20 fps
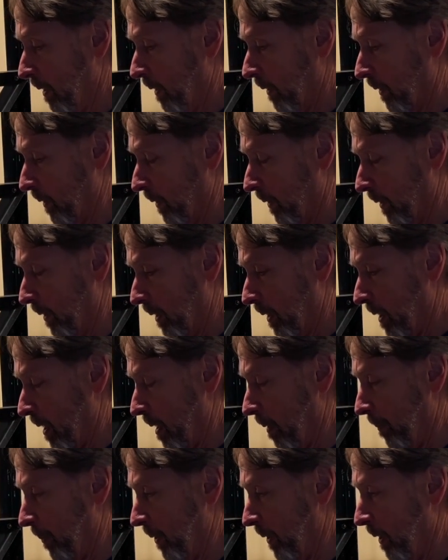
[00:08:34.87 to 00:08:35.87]
Curl it
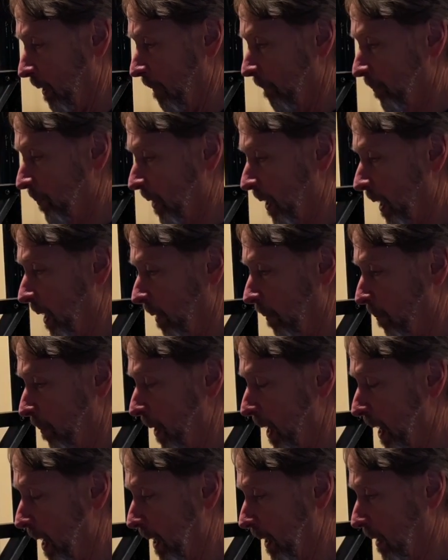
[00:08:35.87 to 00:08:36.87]
up and
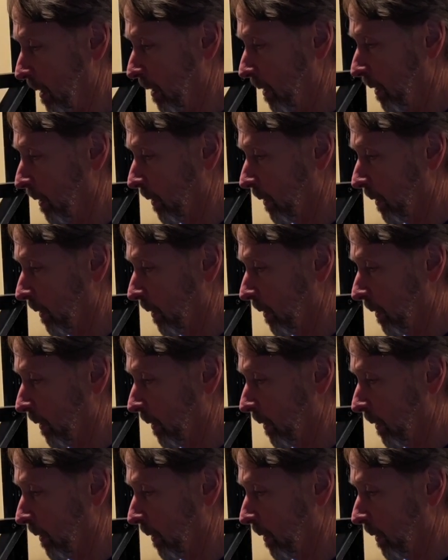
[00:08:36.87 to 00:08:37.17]
back.